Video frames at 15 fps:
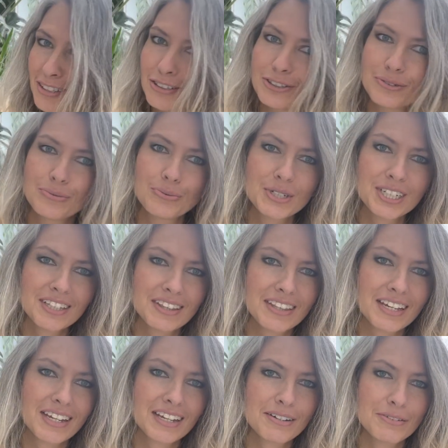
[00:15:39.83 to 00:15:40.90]
you wouldn't
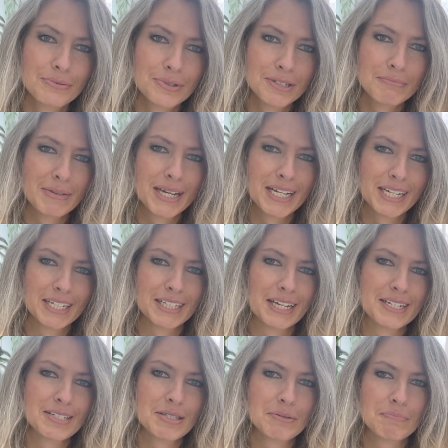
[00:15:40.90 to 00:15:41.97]
think would make a
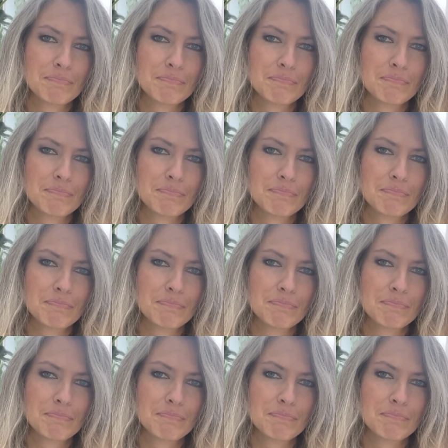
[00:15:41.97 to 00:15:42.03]
nice